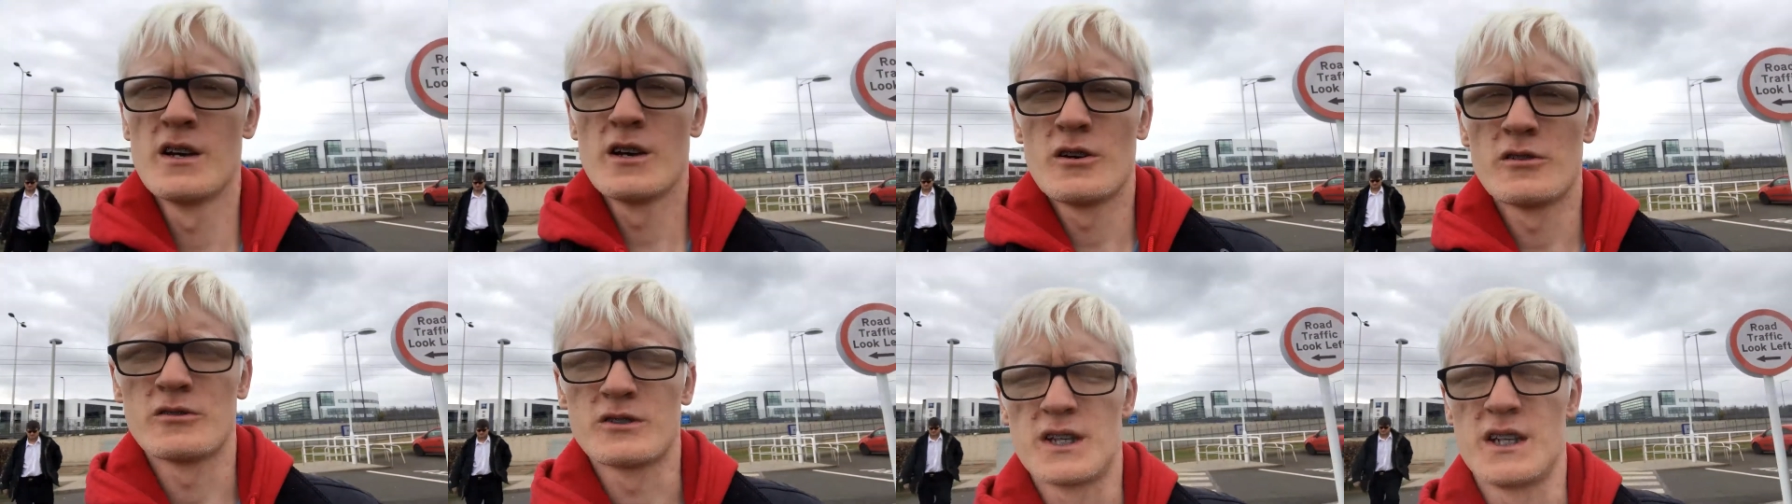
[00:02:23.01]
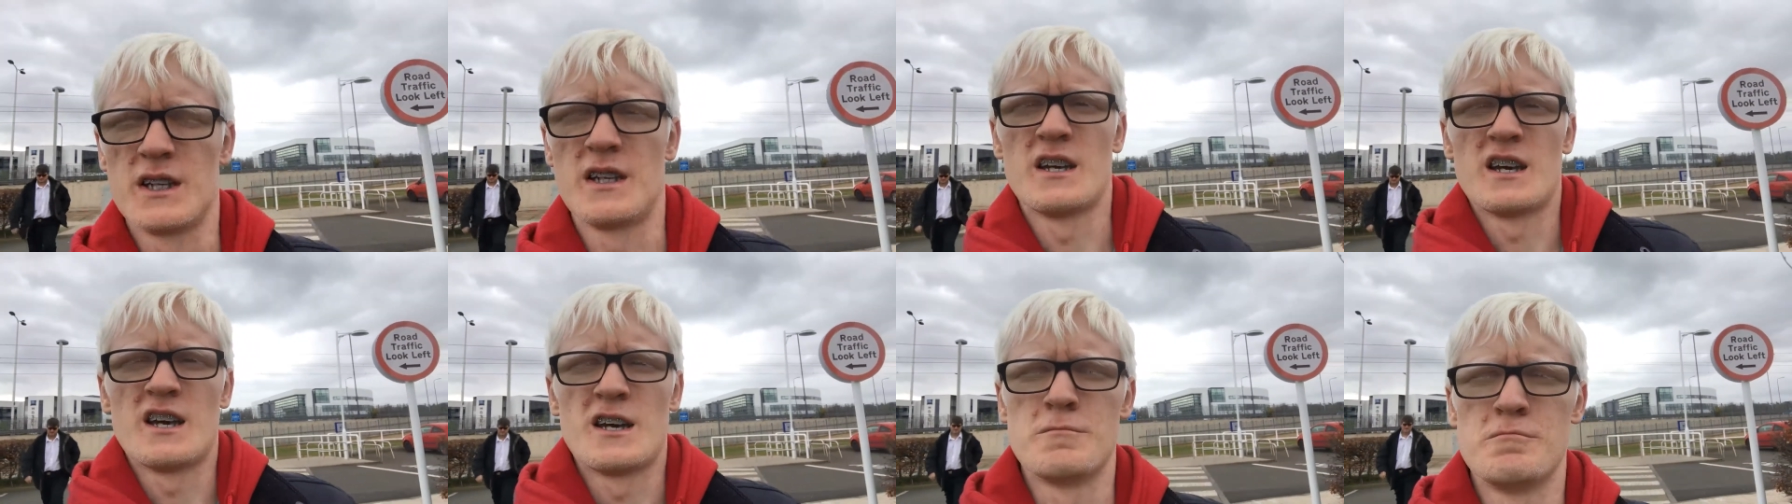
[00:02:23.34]

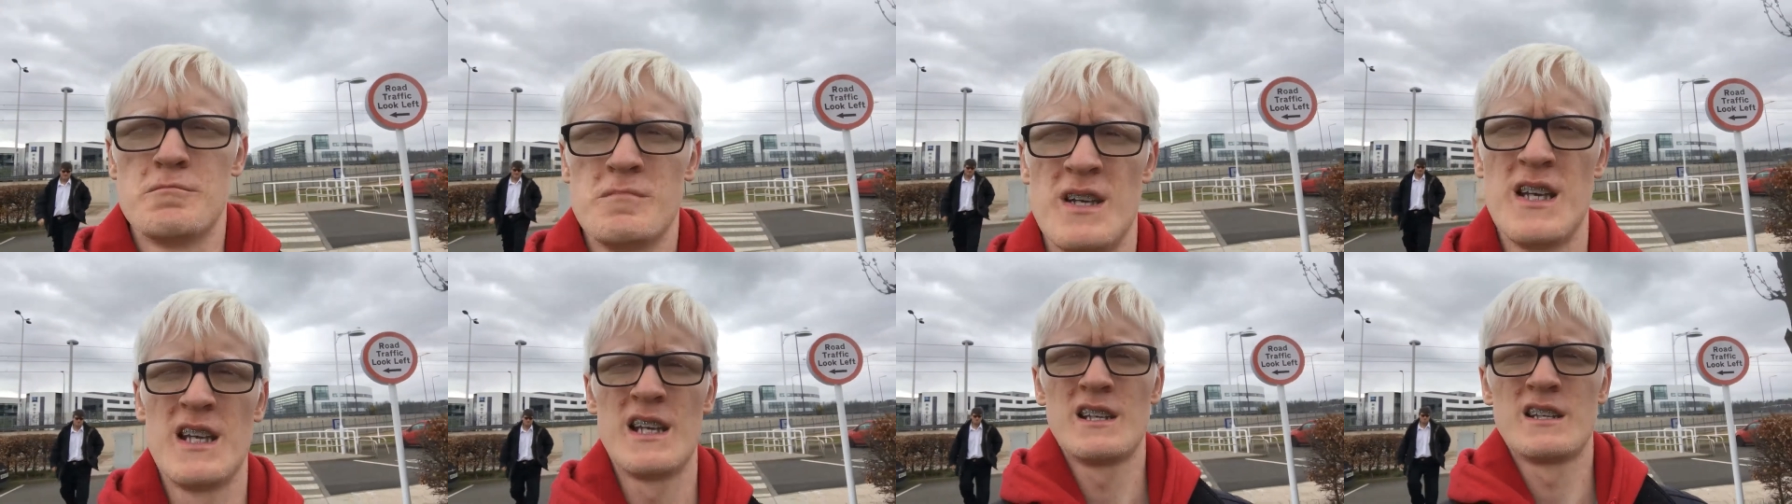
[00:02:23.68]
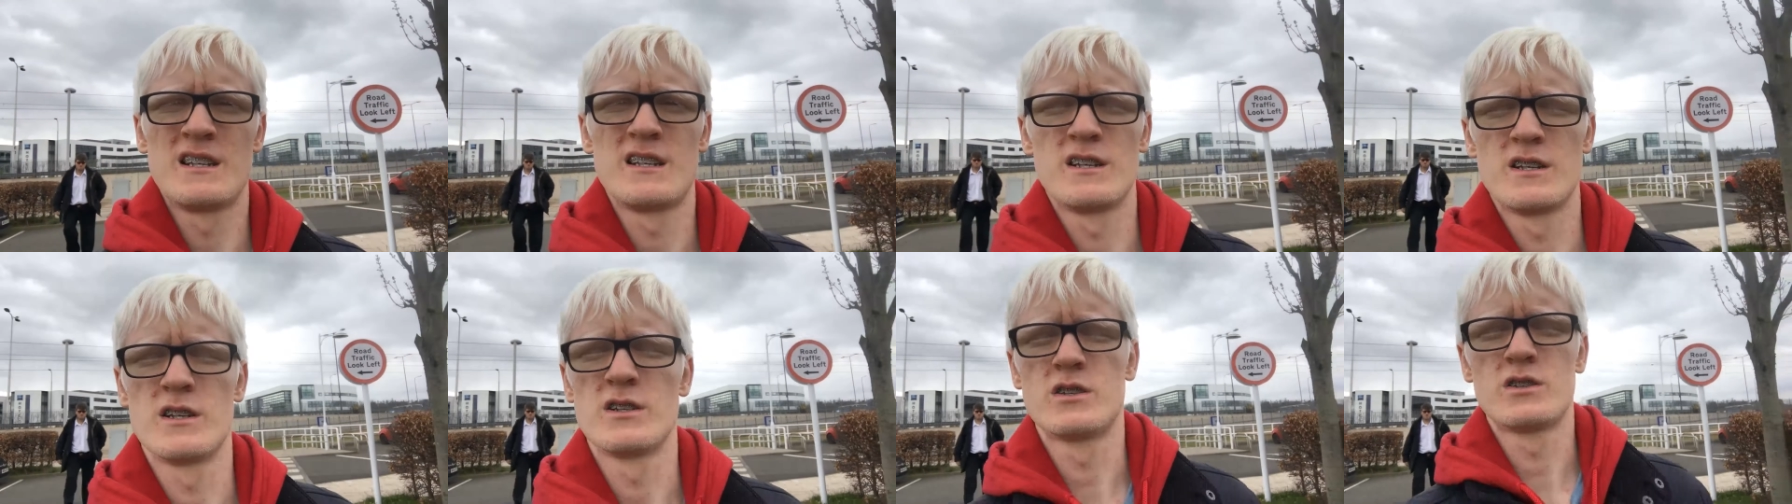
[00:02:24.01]
Okay, I made
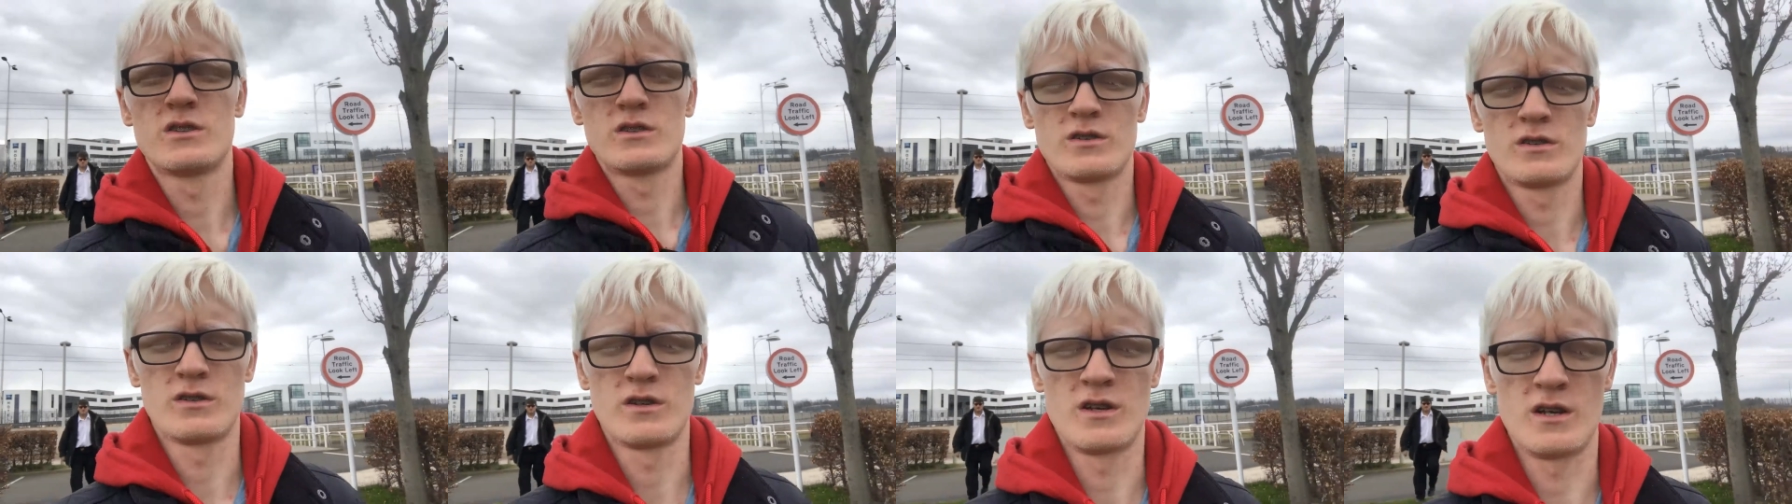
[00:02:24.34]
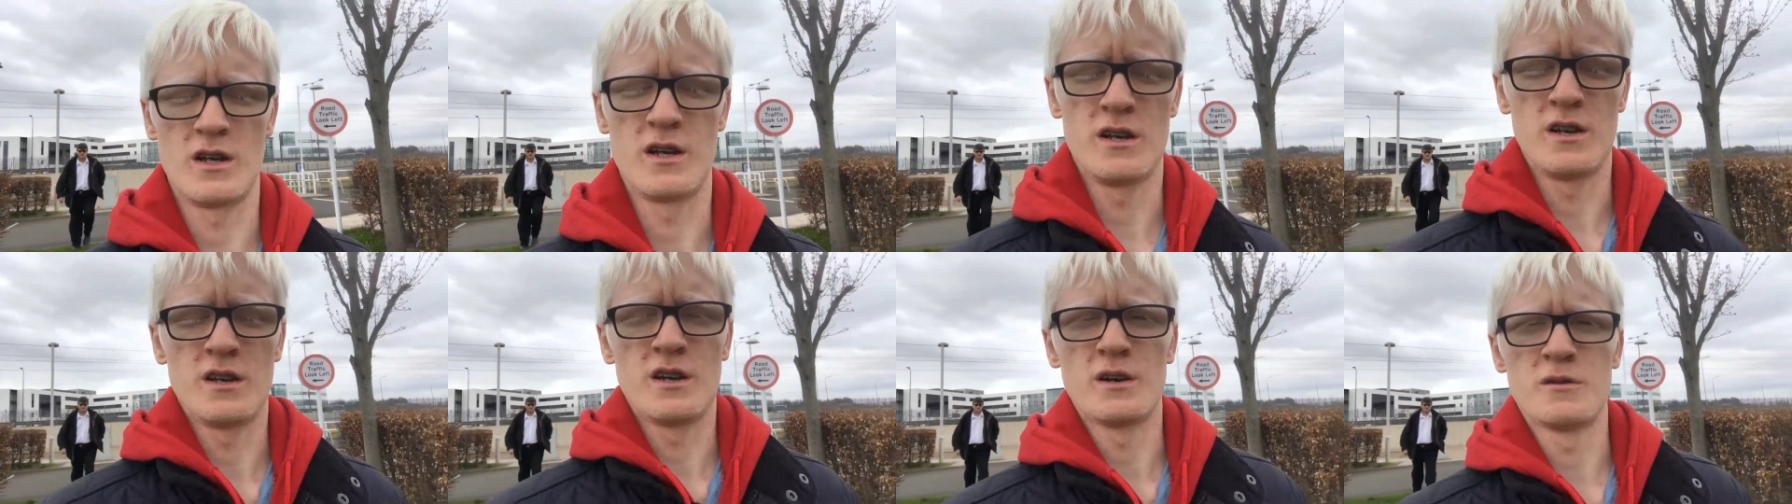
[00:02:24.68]
it.
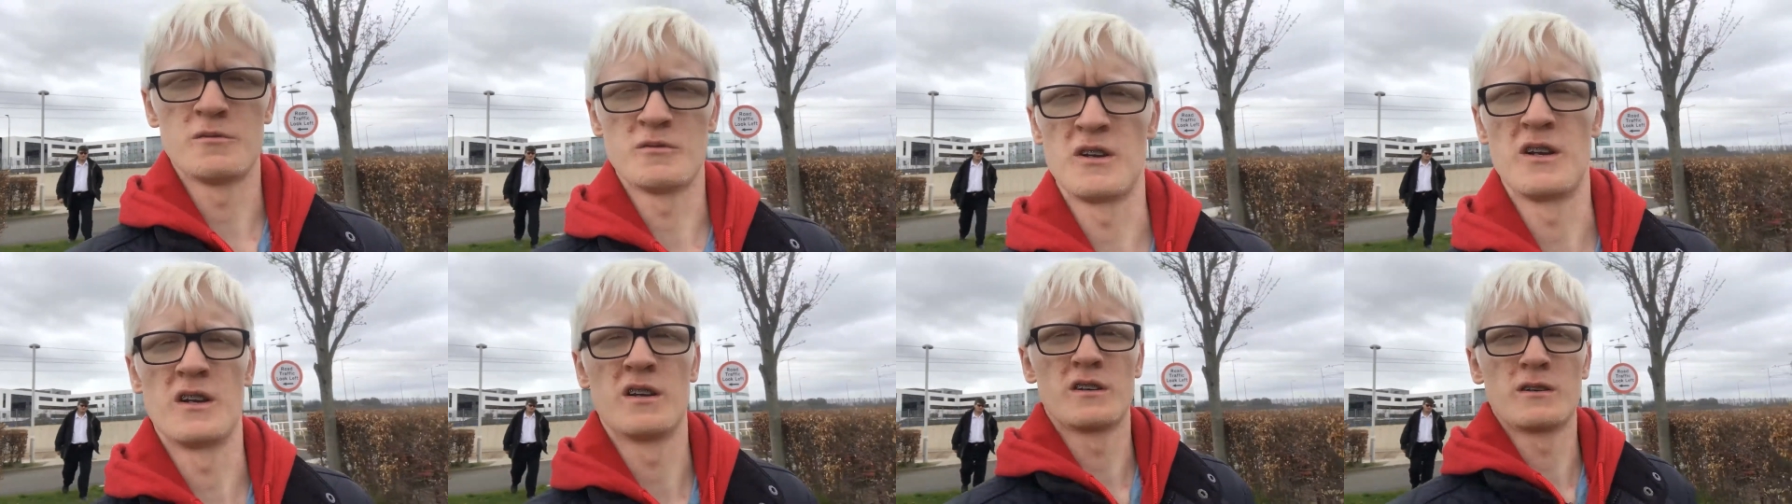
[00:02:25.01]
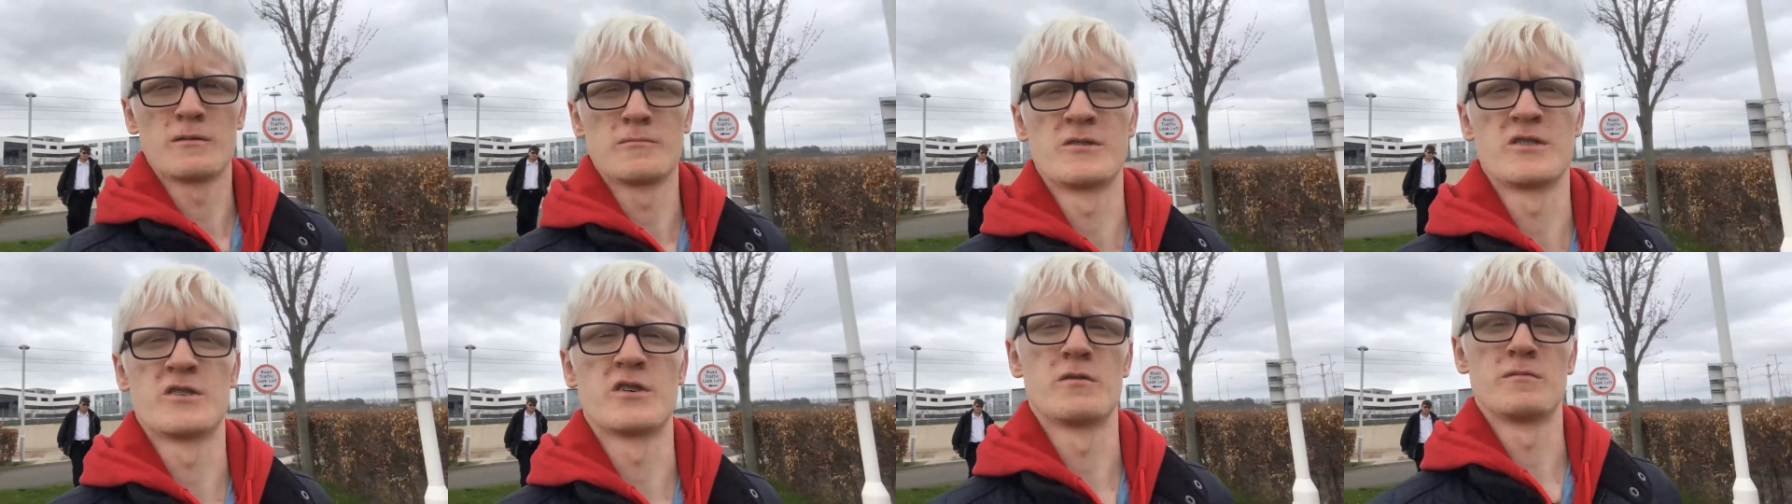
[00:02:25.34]
I went a
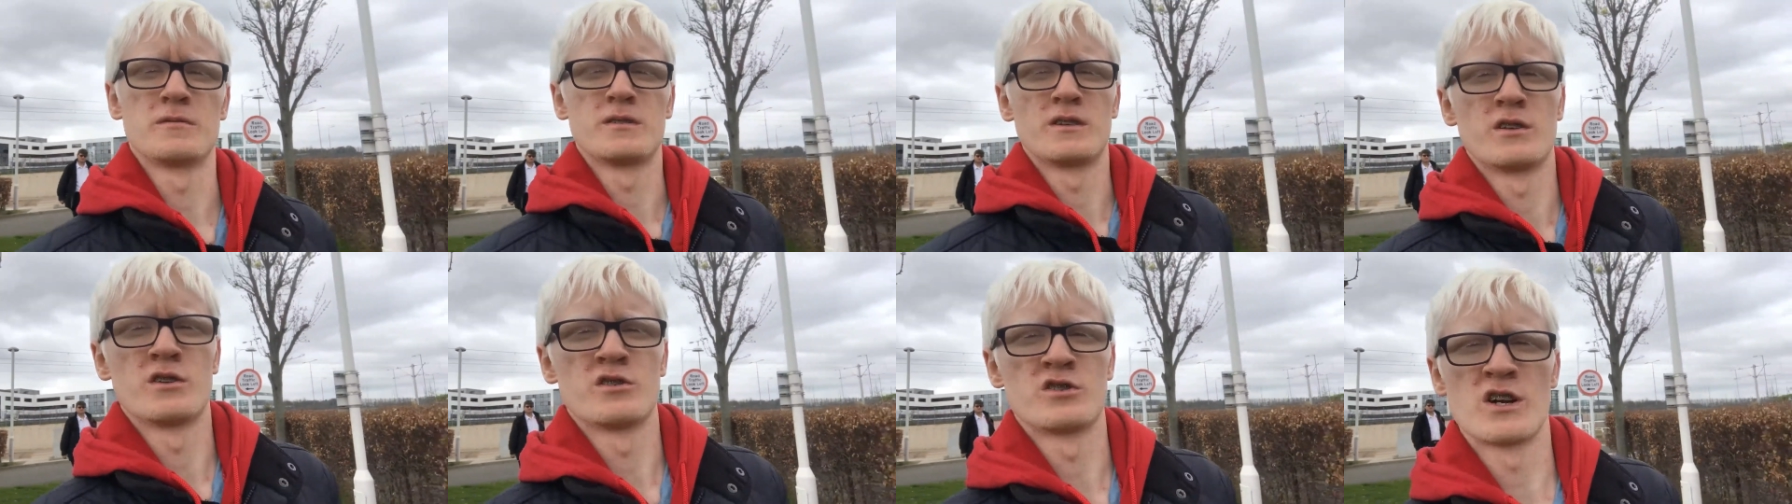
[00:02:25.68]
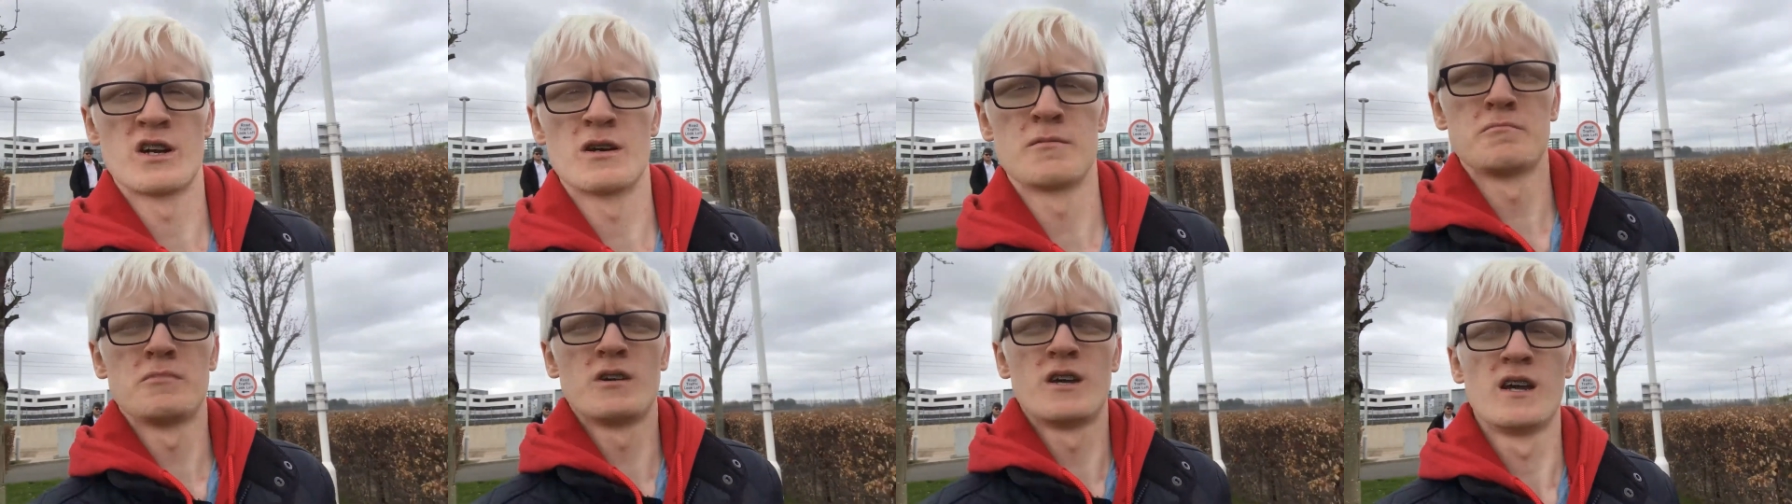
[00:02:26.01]
couple of stops on the
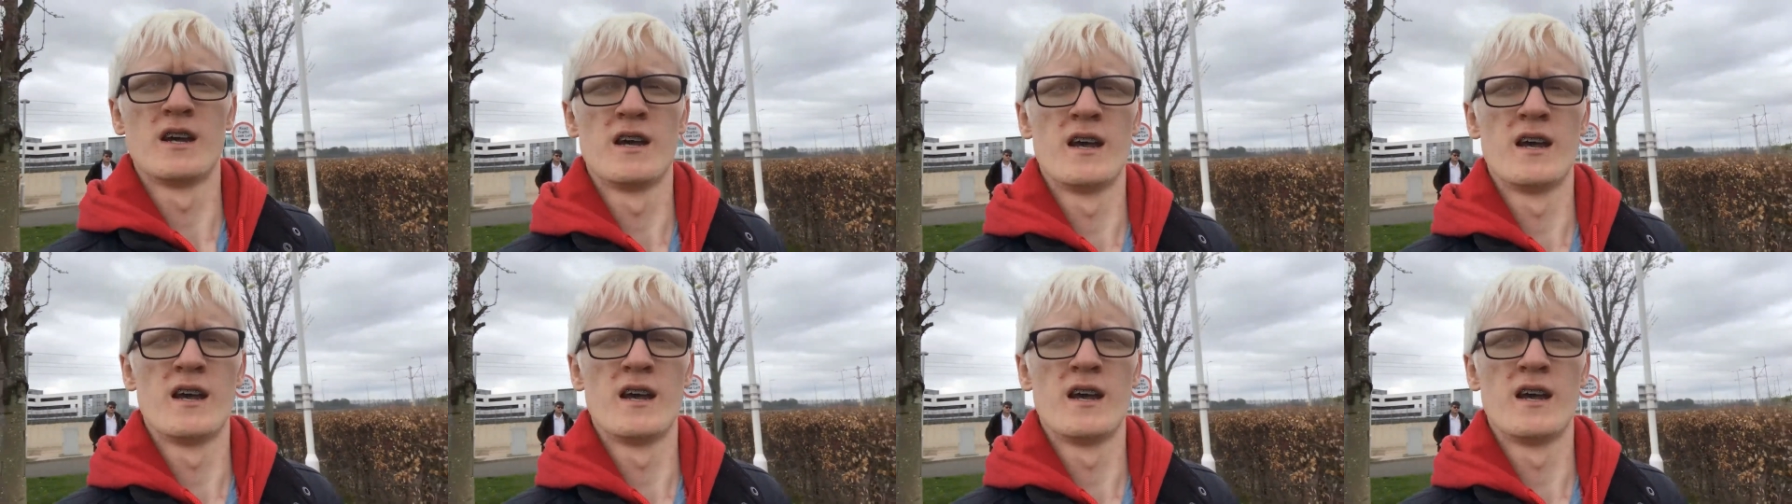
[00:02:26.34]
tram.